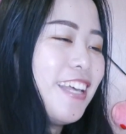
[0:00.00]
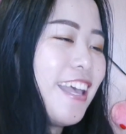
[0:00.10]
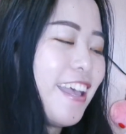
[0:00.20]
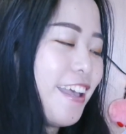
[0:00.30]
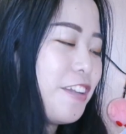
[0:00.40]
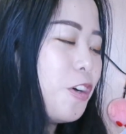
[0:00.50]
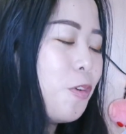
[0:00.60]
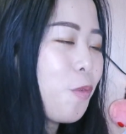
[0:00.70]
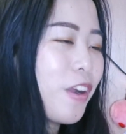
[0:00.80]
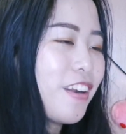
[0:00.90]
And
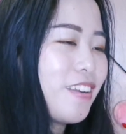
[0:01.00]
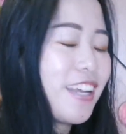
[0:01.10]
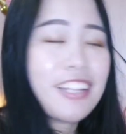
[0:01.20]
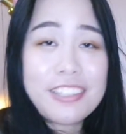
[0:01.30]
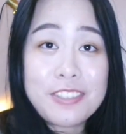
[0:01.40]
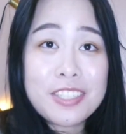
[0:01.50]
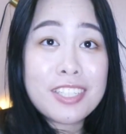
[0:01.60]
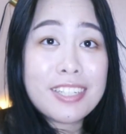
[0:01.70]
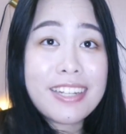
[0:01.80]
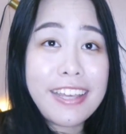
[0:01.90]
don't wear like those
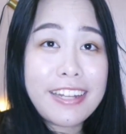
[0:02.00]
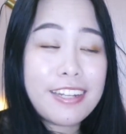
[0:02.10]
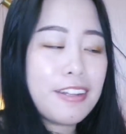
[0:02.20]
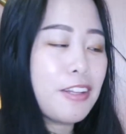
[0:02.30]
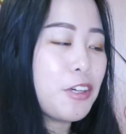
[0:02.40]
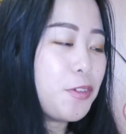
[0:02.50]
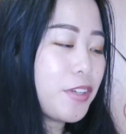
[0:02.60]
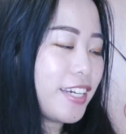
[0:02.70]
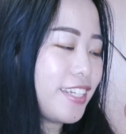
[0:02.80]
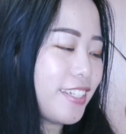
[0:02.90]
thin low
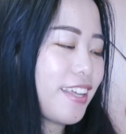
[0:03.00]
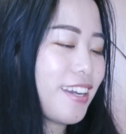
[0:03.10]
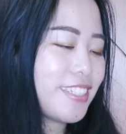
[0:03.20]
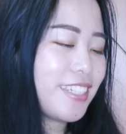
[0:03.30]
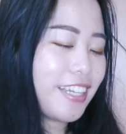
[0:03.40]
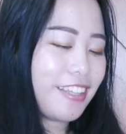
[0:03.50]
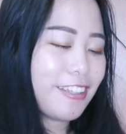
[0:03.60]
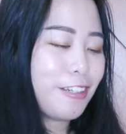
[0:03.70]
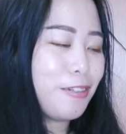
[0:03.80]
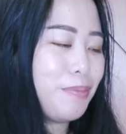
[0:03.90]
cut socks
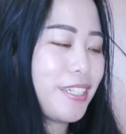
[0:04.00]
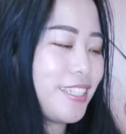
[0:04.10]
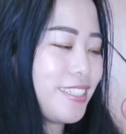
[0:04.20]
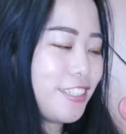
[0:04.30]
either, because